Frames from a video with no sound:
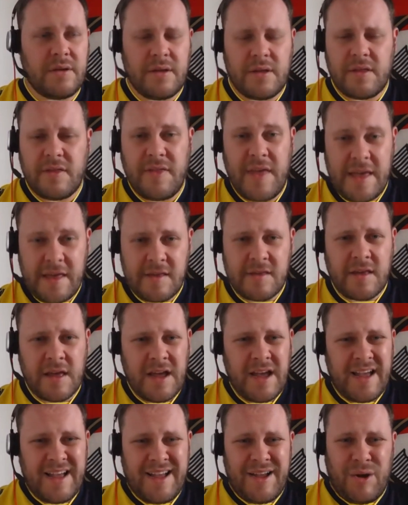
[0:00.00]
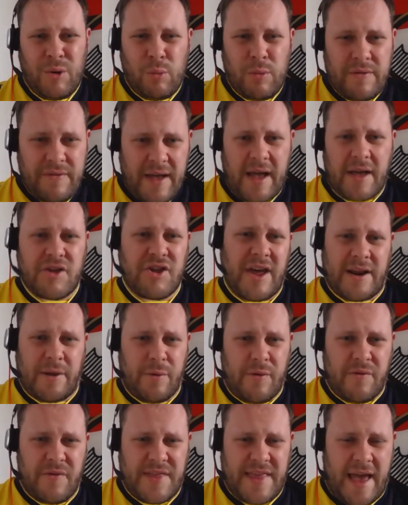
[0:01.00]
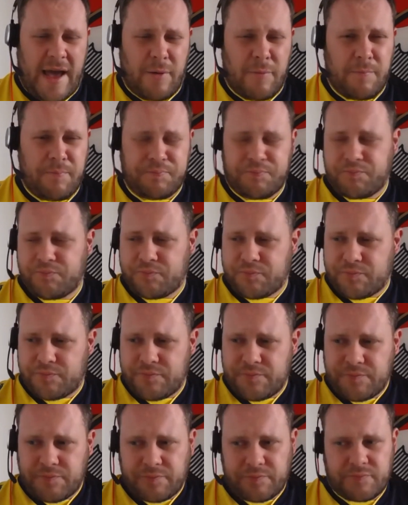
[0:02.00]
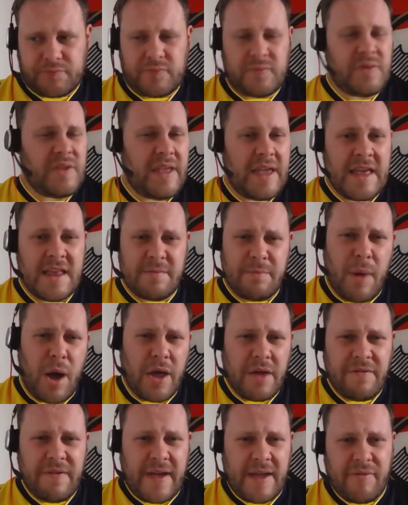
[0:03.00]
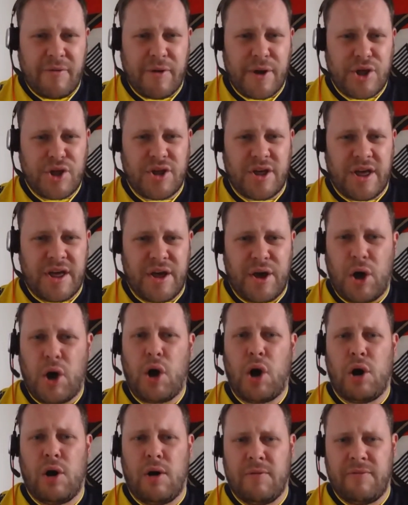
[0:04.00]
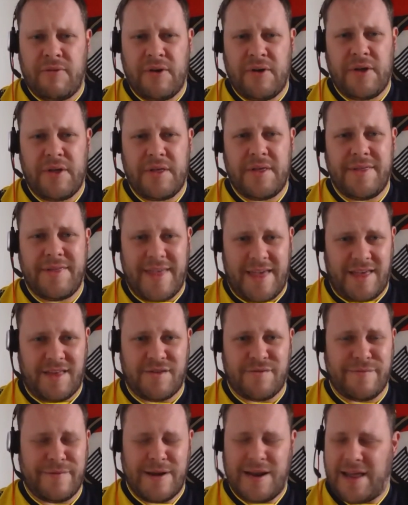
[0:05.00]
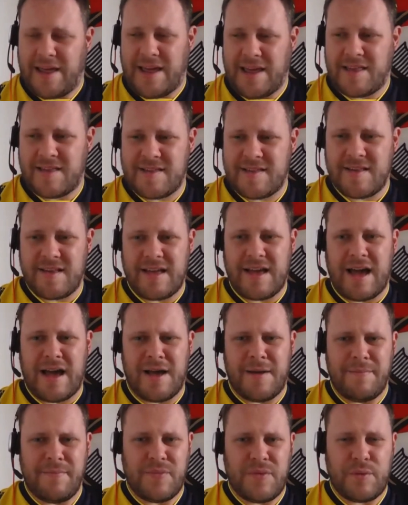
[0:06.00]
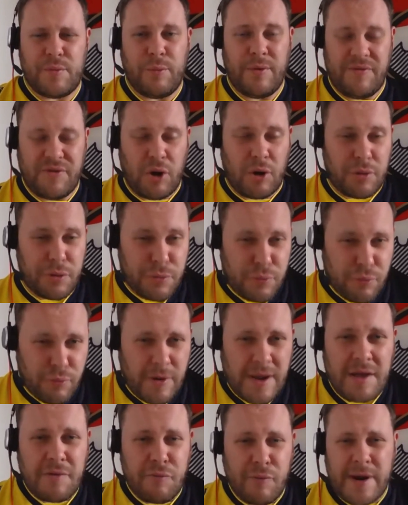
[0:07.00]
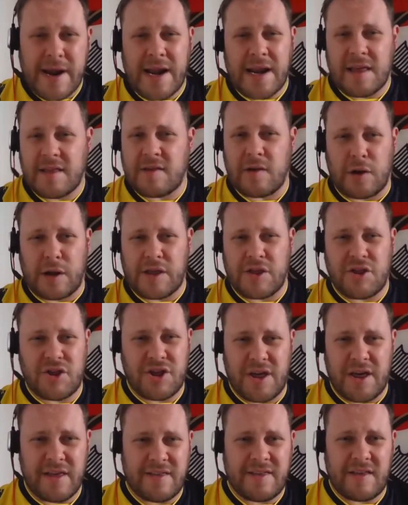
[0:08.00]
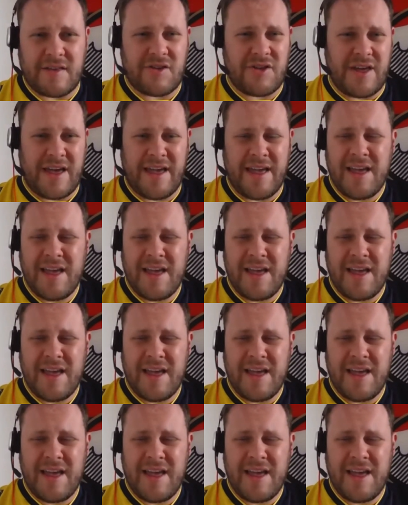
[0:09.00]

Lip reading: This, without a shadow of a doubt, is my favourite shirt of this release. We've got three really solid shirts this year.